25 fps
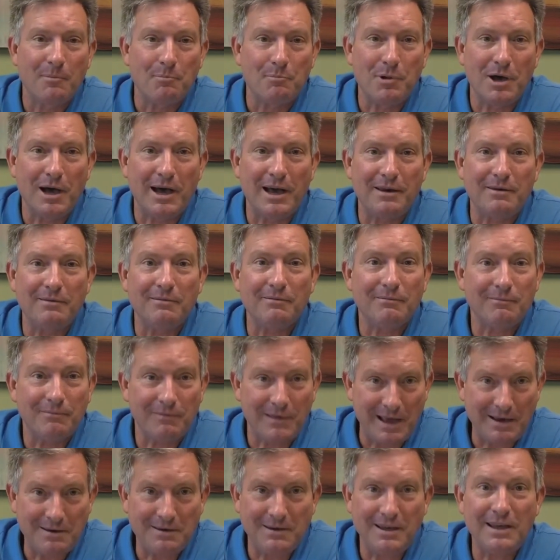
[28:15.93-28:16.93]
But
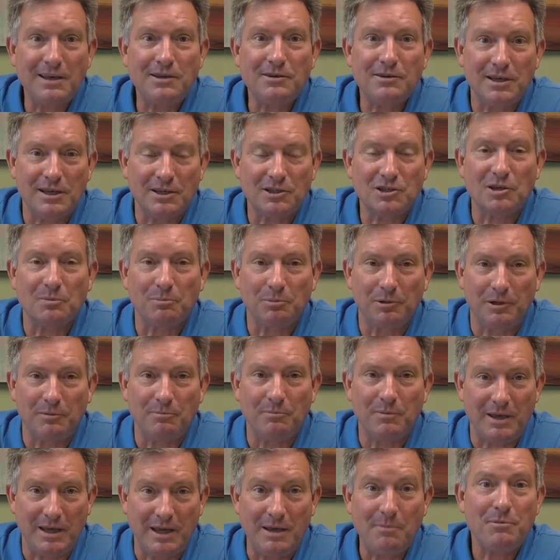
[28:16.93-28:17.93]
they did
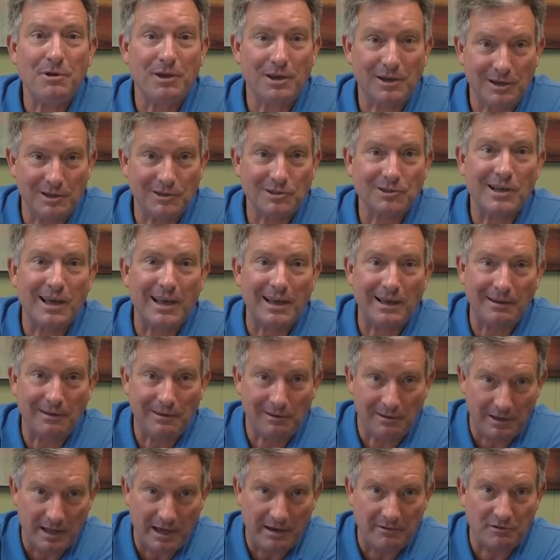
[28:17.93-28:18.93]
discipline me because they
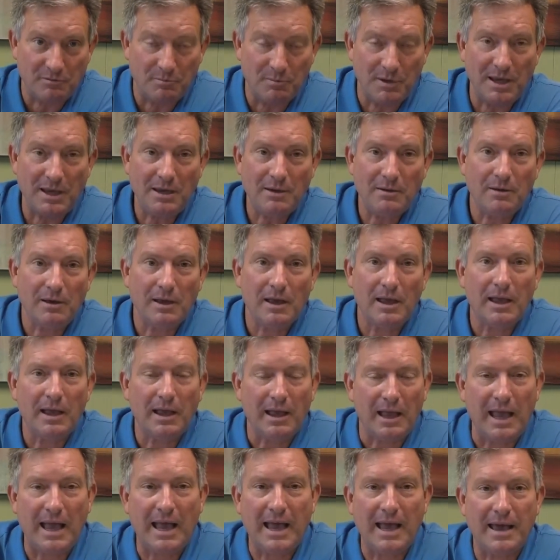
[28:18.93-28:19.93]
loved me.
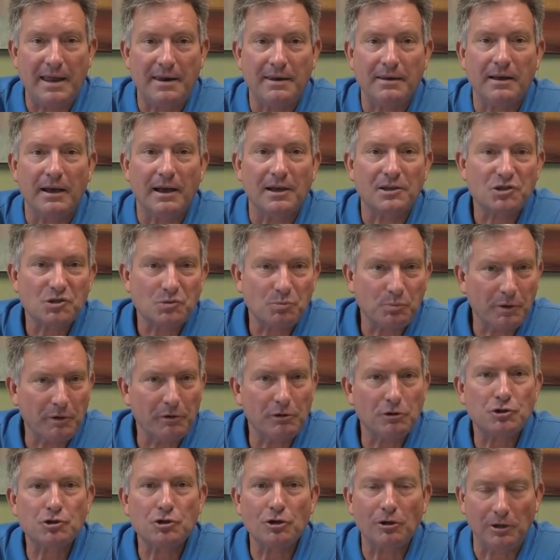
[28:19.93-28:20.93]
And a
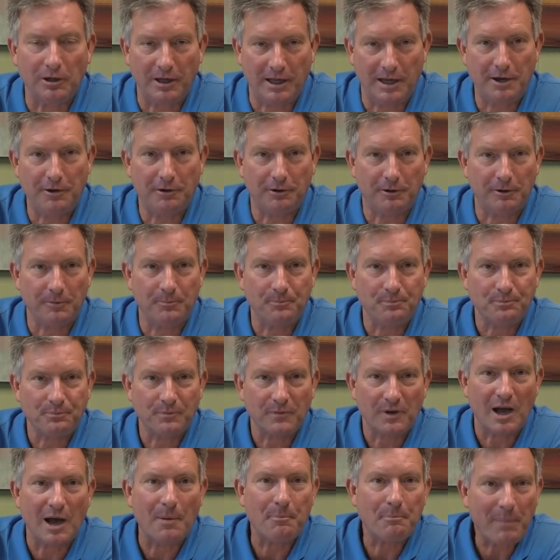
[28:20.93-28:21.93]
spiritual leader,
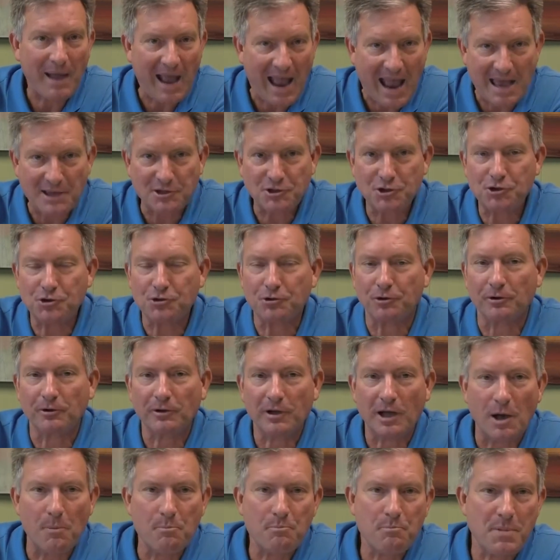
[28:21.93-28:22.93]
a
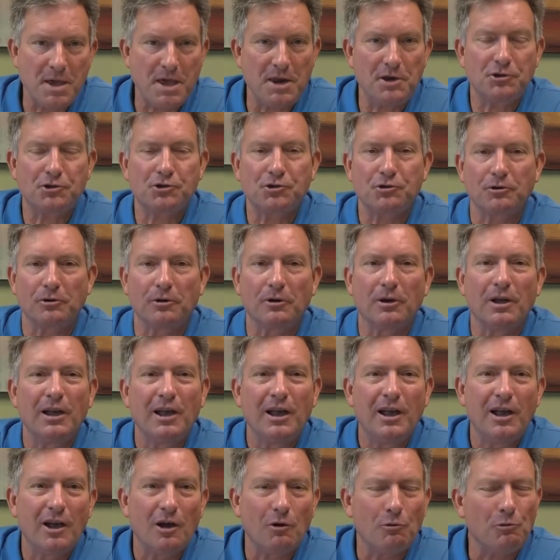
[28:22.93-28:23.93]
pastor, a minister
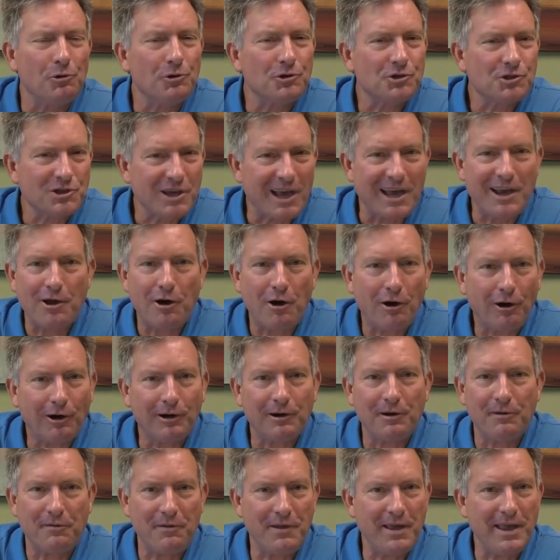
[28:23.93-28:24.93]
will say
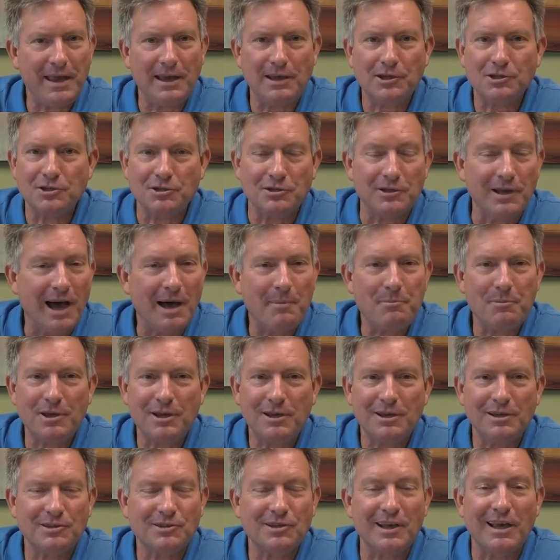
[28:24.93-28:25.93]
hard things, not
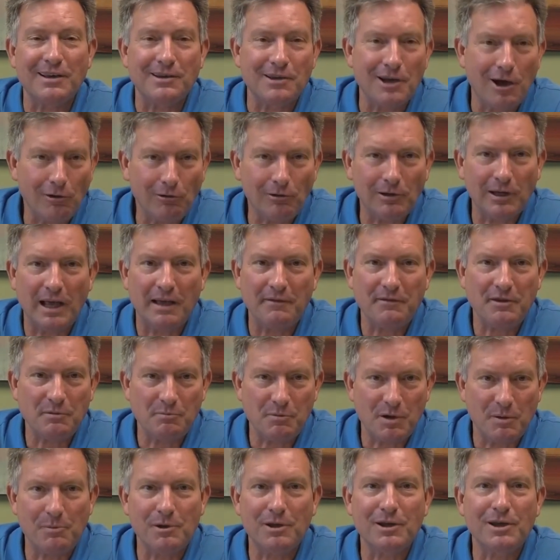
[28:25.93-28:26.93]
because they don't love
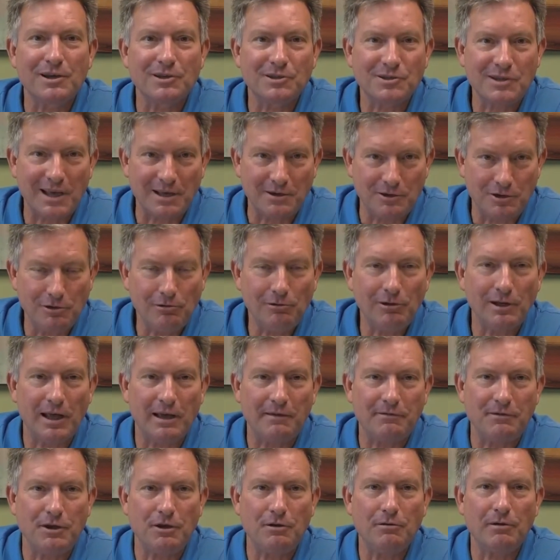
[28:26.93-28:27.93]
you, but because they do
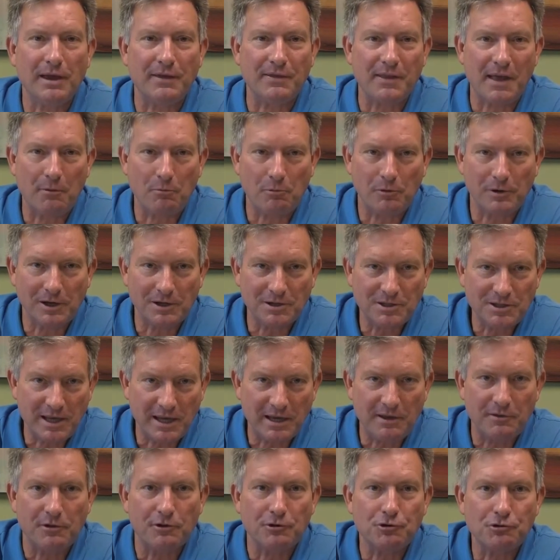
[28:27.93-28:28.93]
love you and they want to
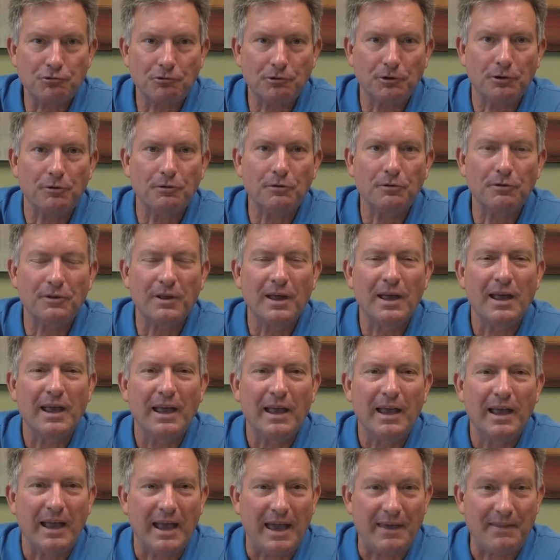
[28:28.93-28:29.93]
tell you the truth
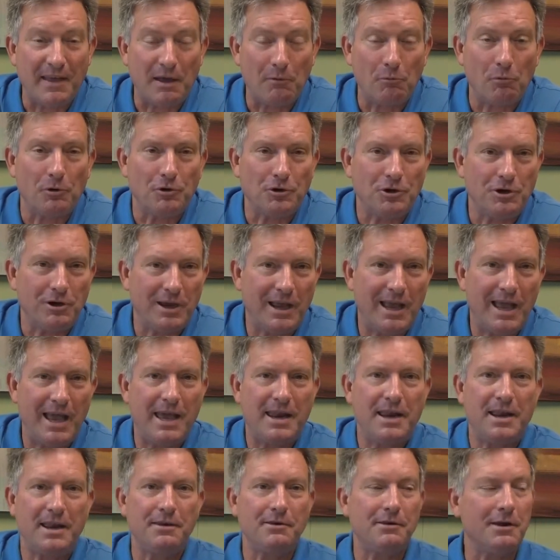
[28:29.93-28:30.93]
and they want you
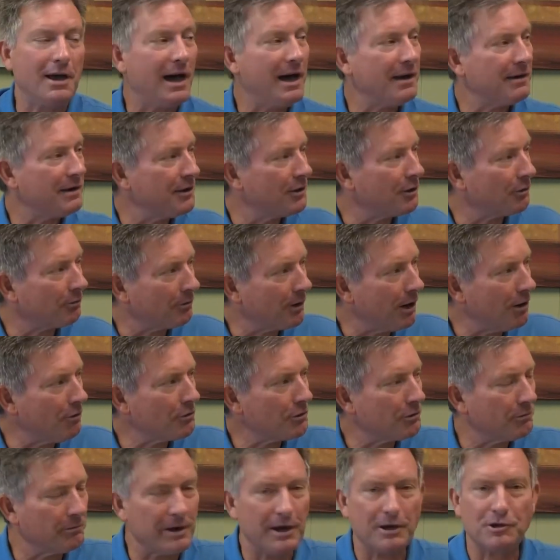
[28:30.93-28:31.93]
headed not in the
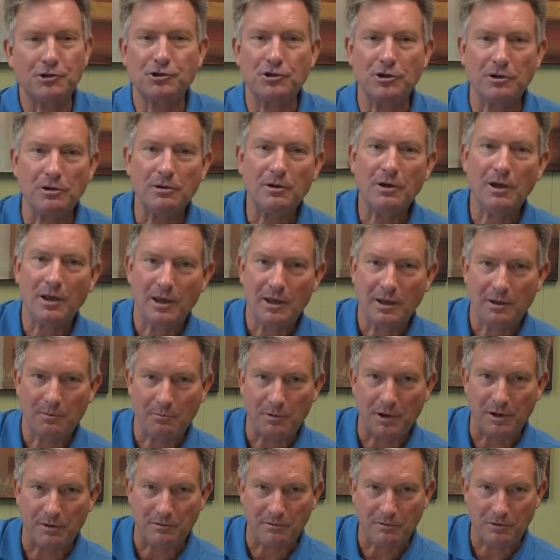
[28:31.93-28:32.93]
wrong direction,
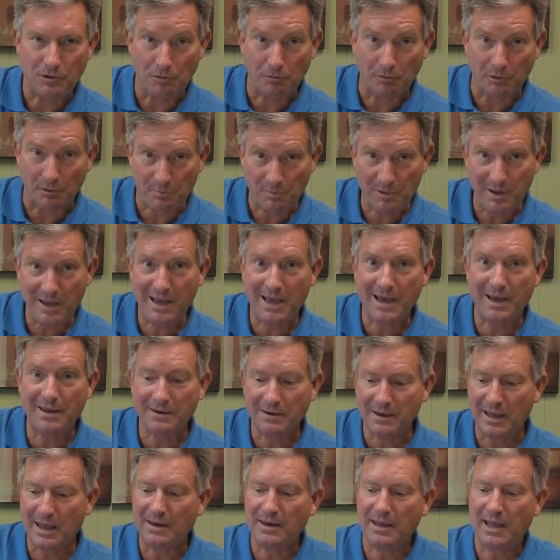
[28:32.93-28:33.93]
but to
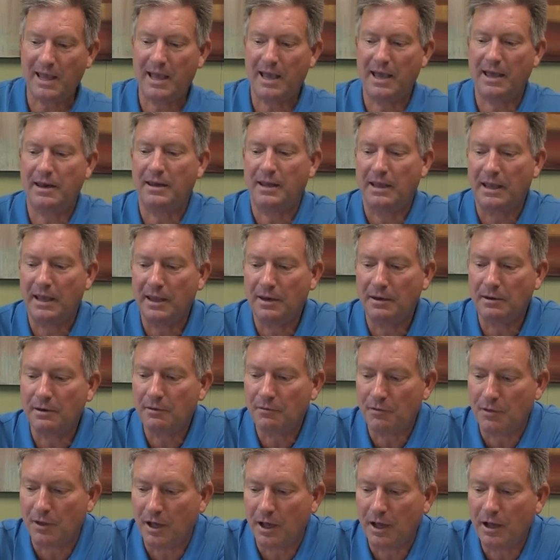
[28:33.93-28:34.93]
repent and head
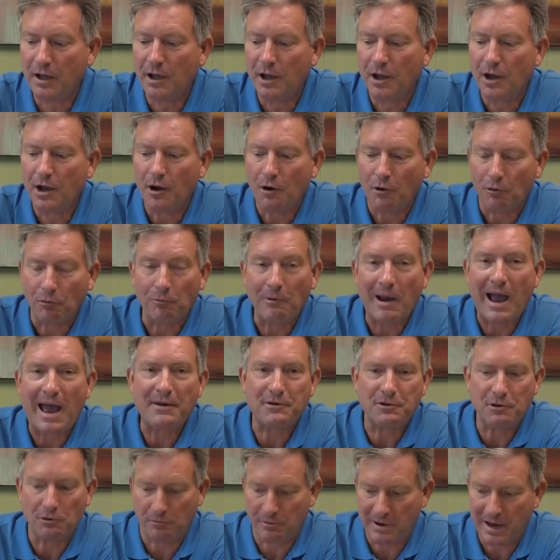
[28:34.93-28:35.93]
in the
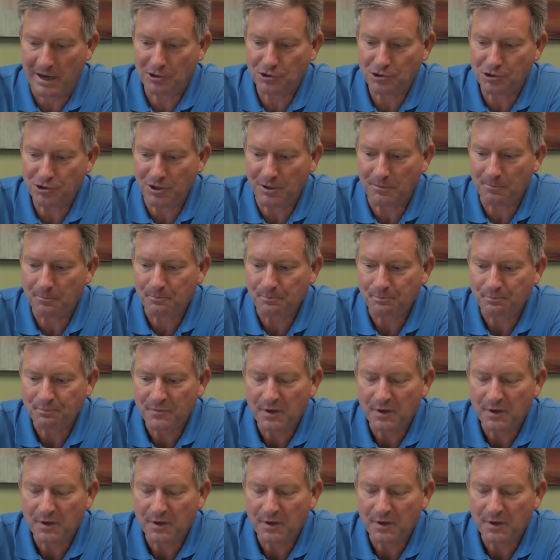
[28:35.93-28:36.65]
right direction.